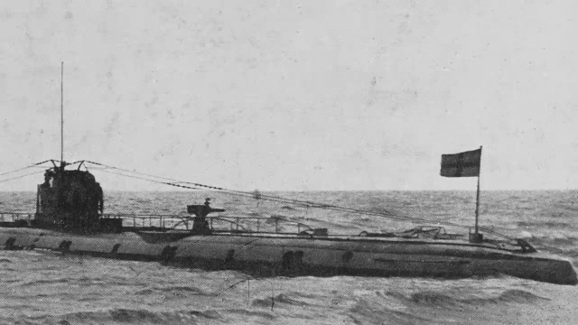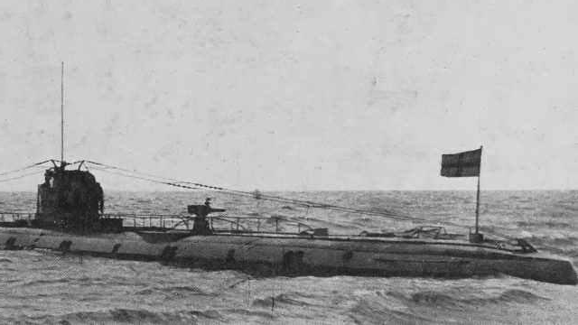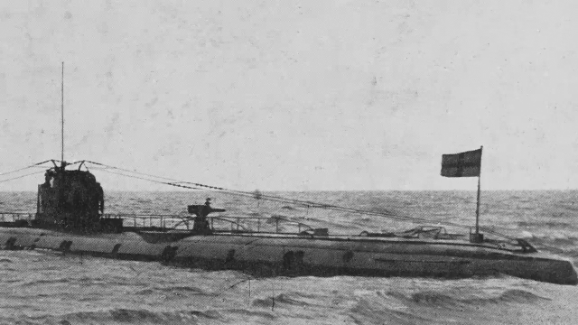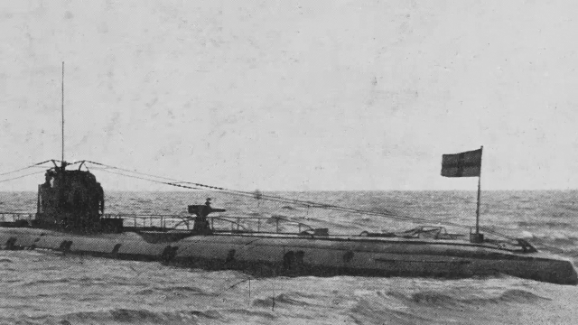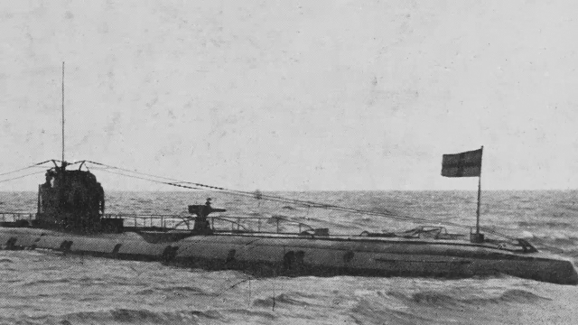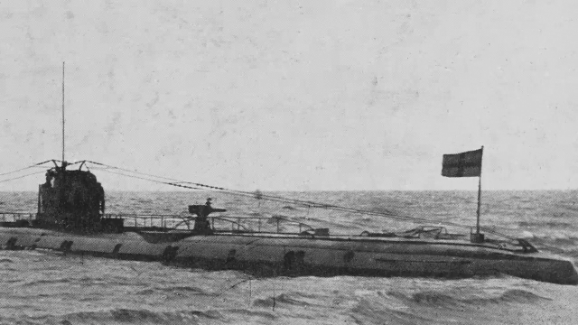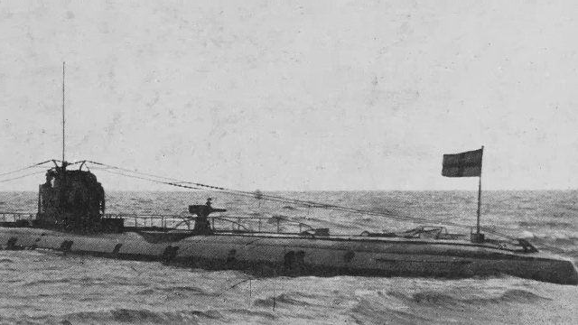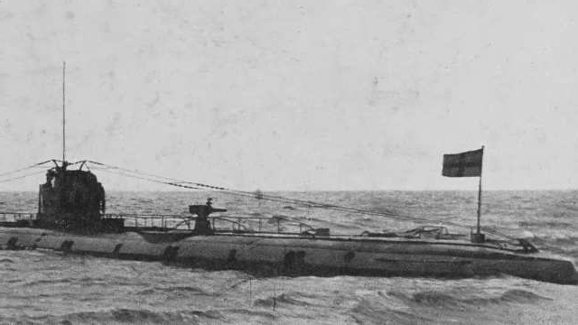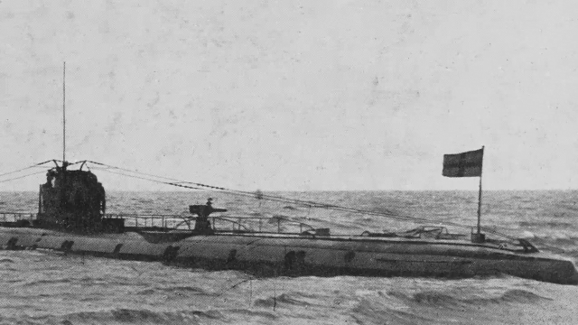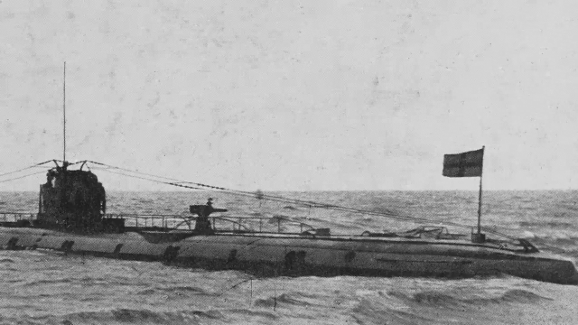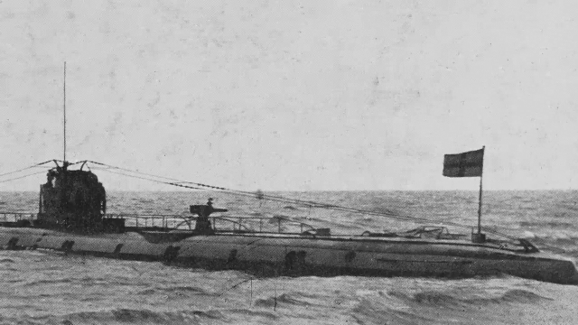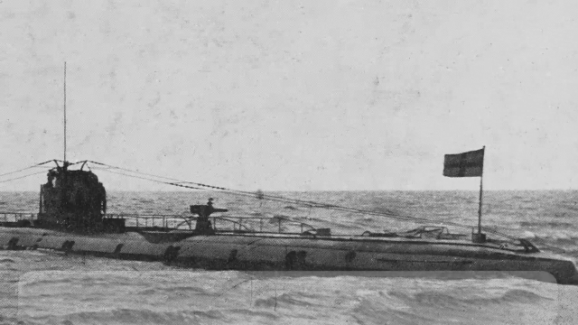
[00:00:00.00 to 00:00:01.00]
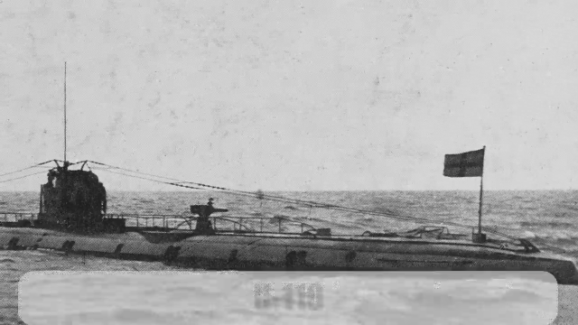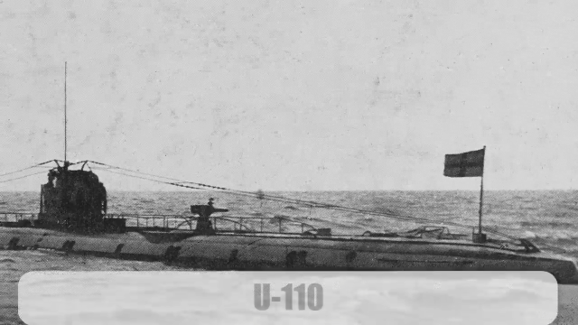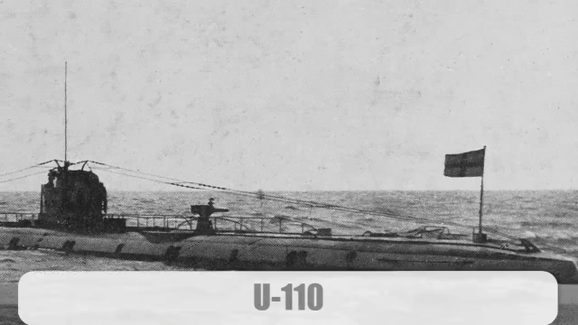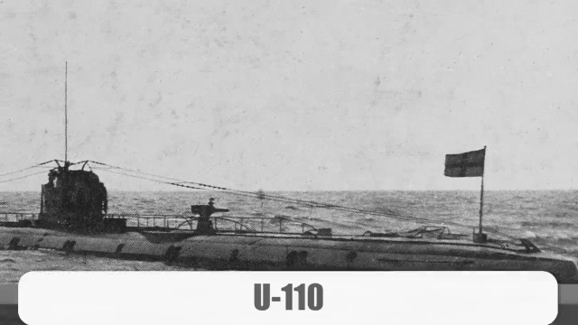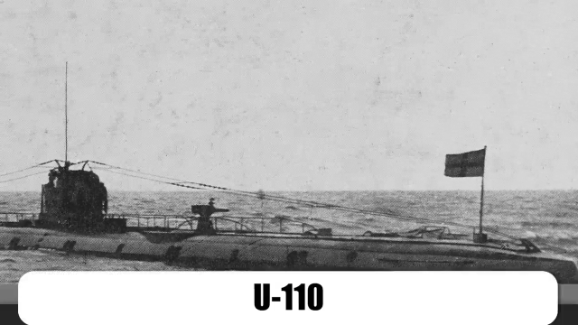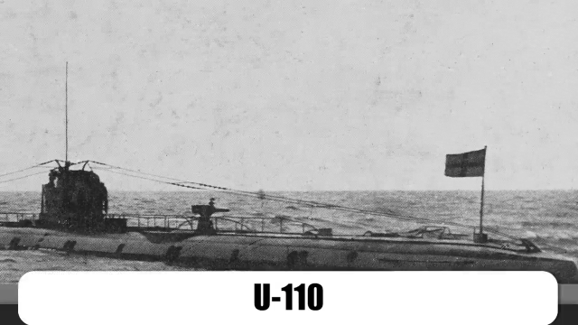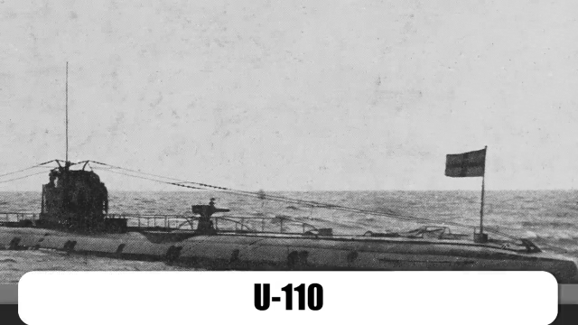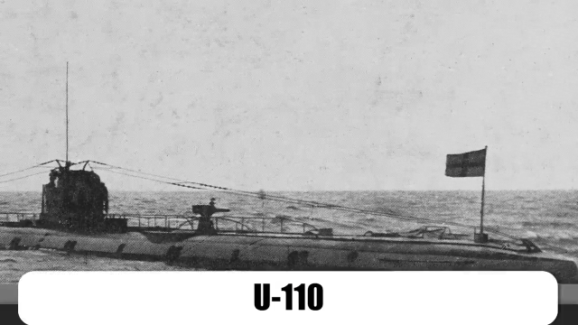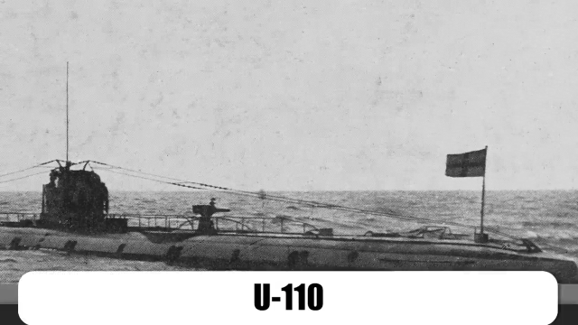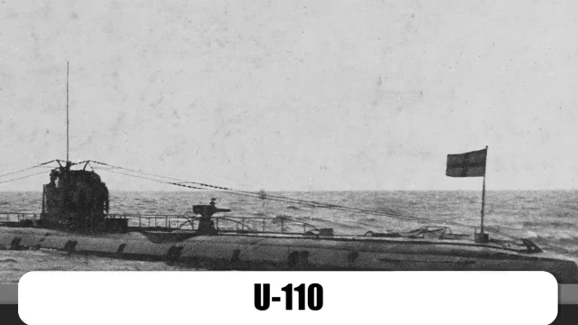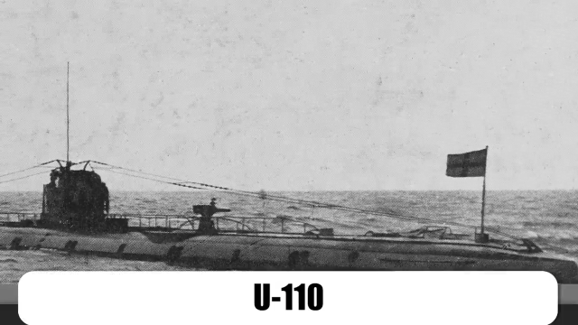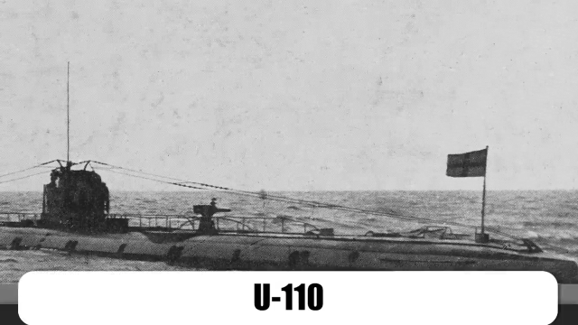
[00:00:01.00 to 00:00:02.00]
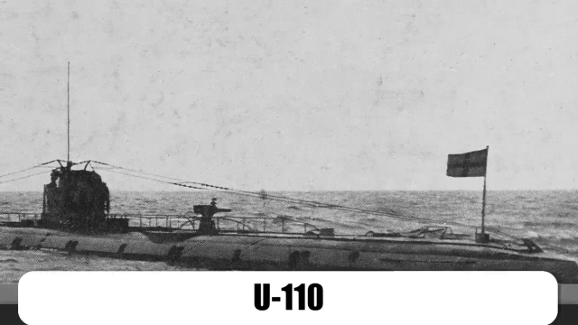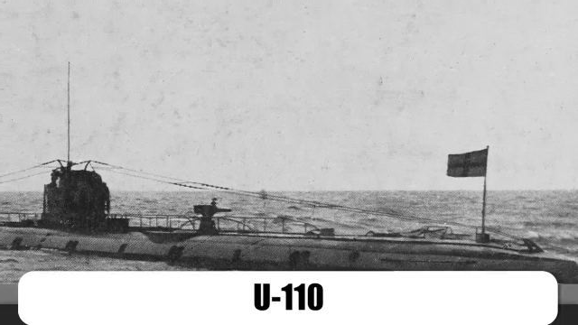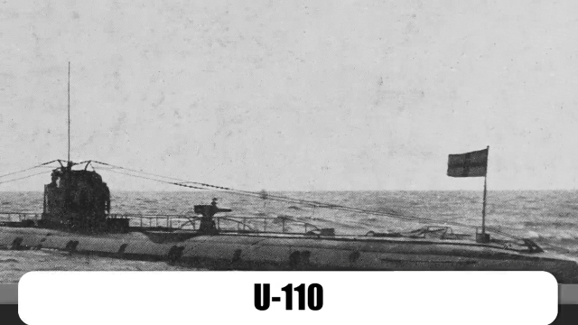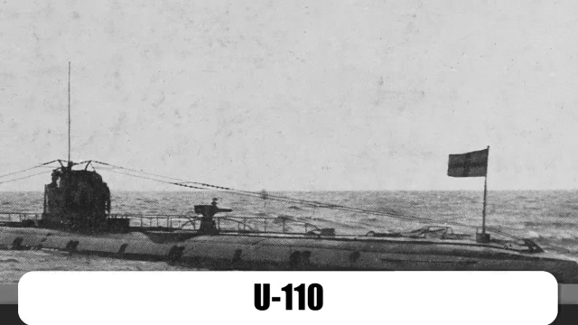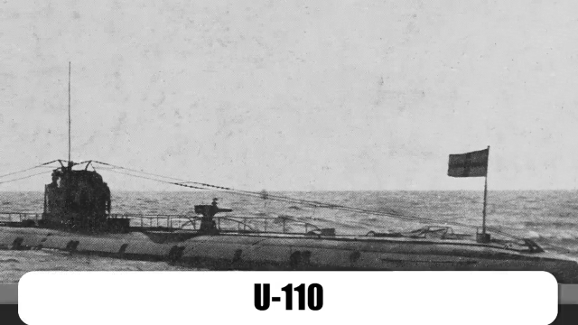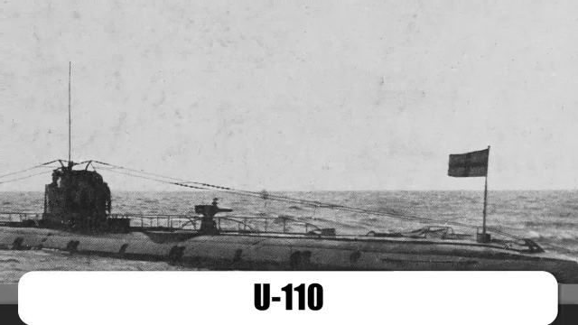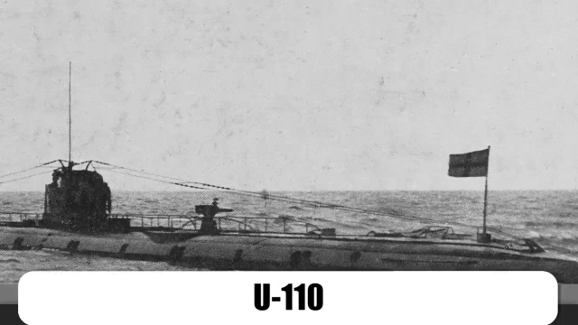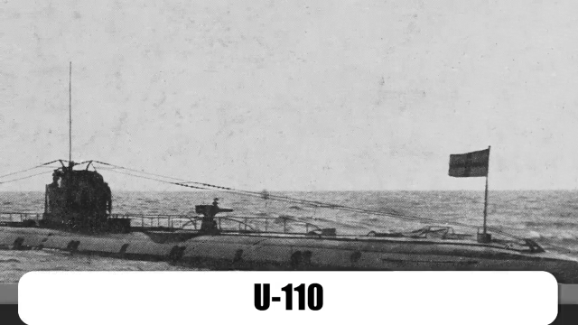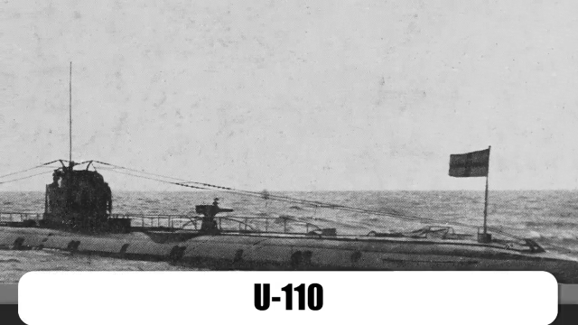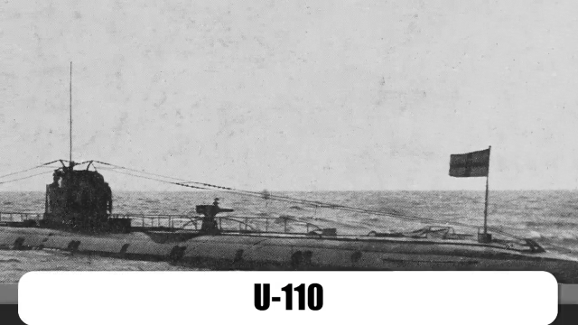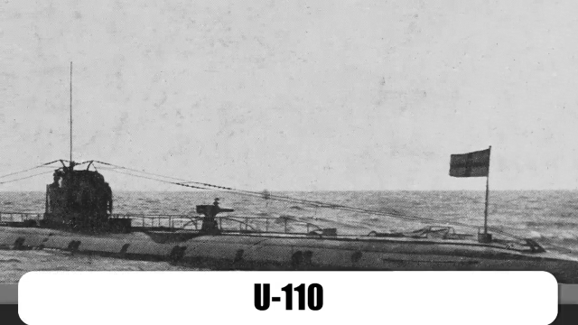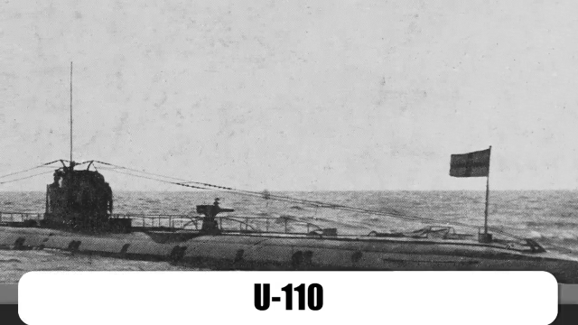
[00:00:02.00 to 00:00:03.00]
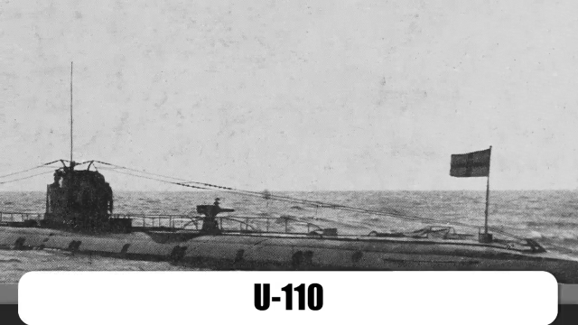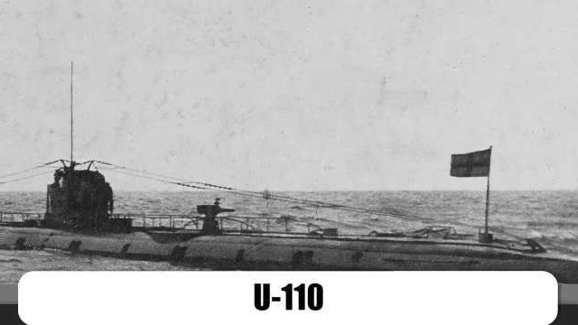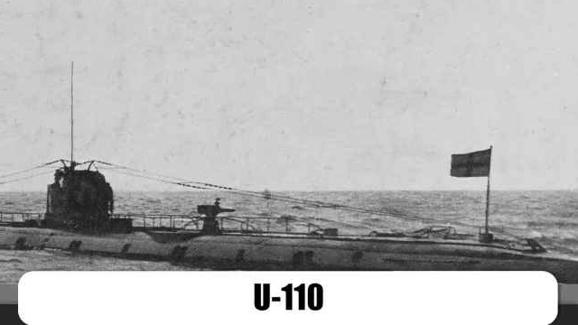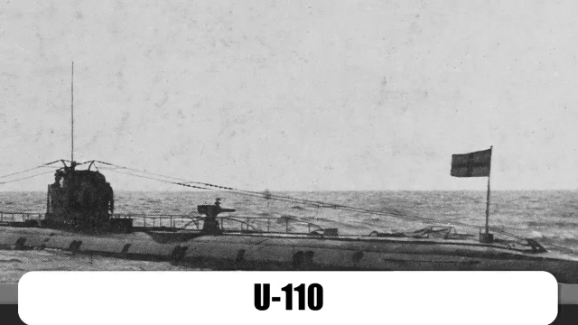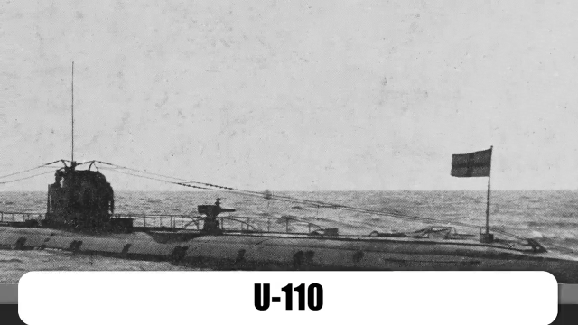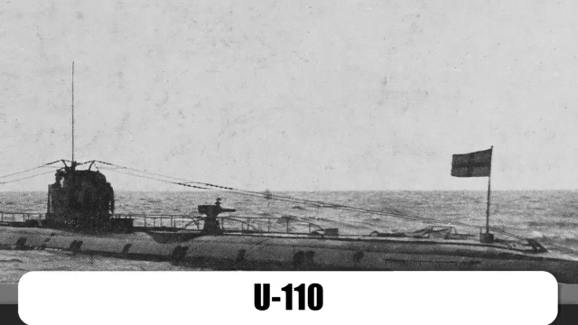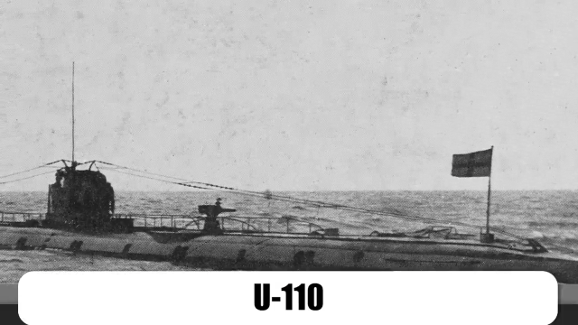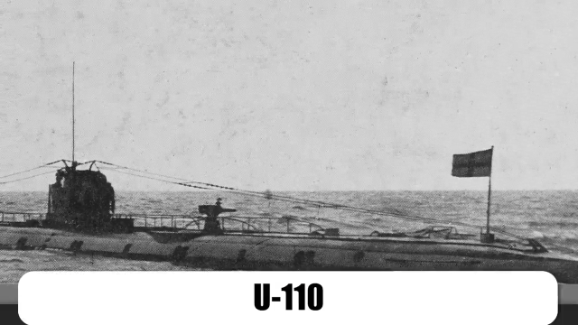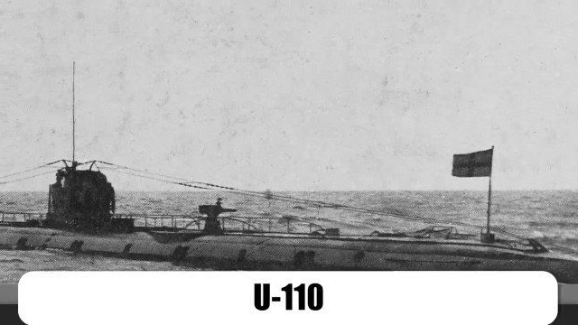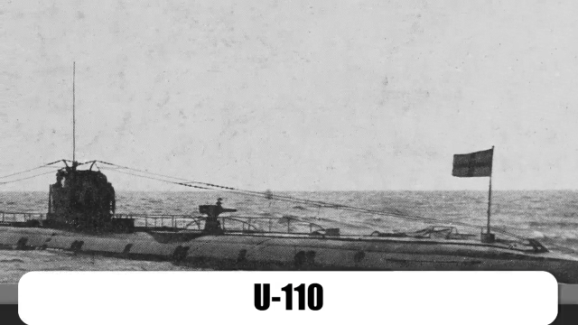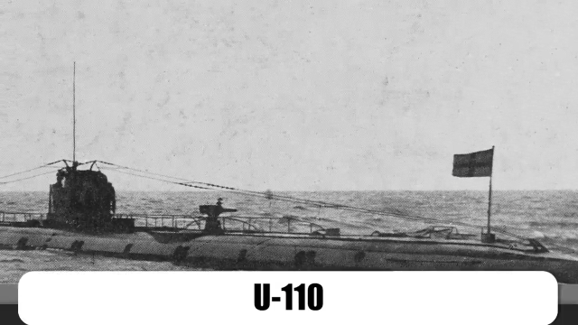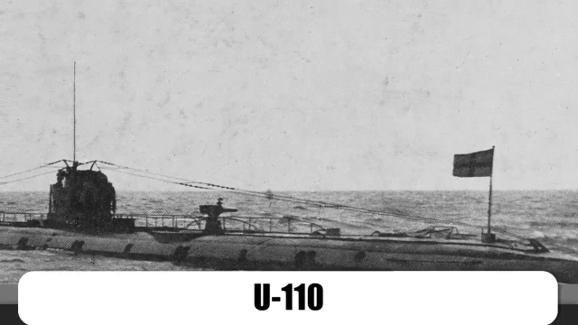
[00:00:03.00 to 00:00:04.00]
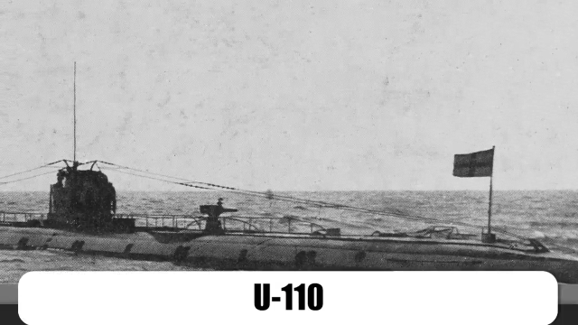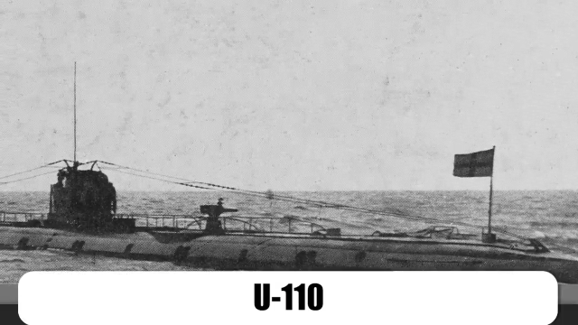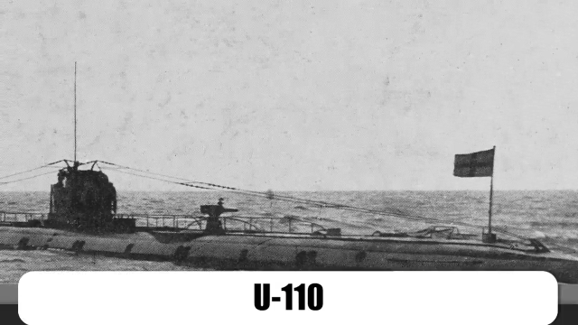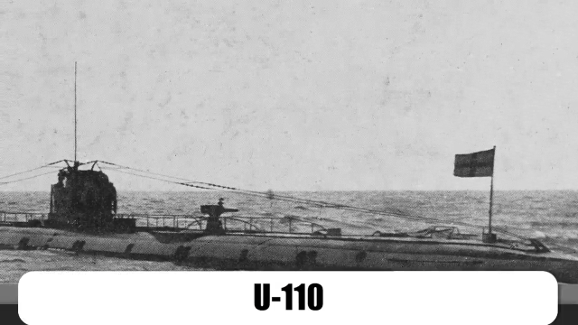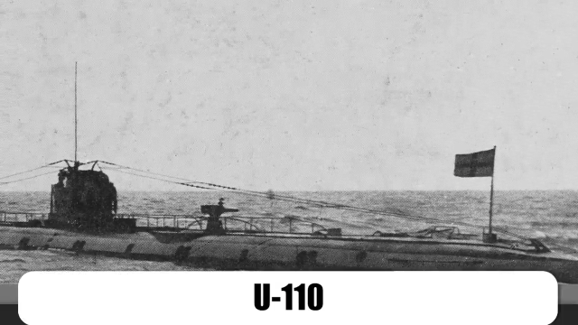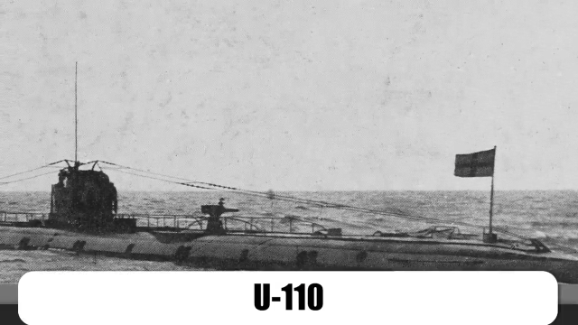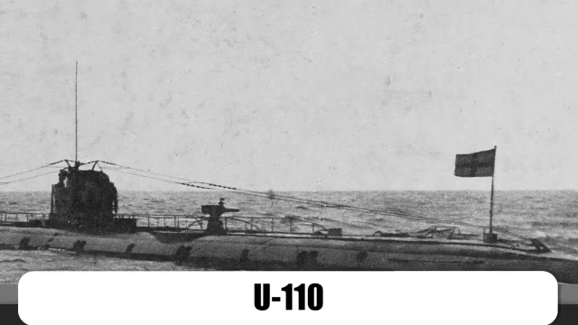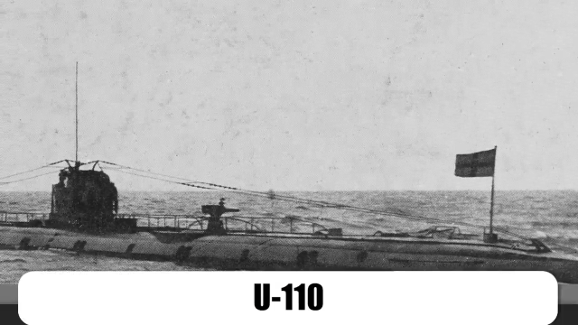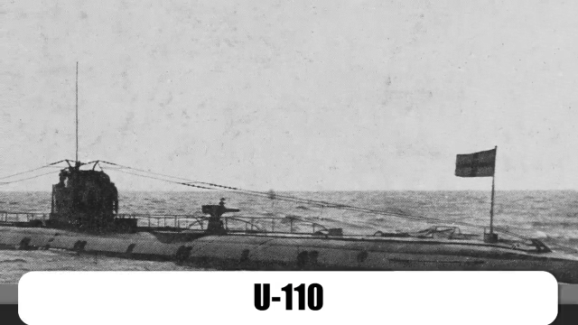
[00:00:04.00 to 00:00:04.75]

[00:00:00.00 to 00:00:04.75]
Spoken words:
[unreadable: no face in view]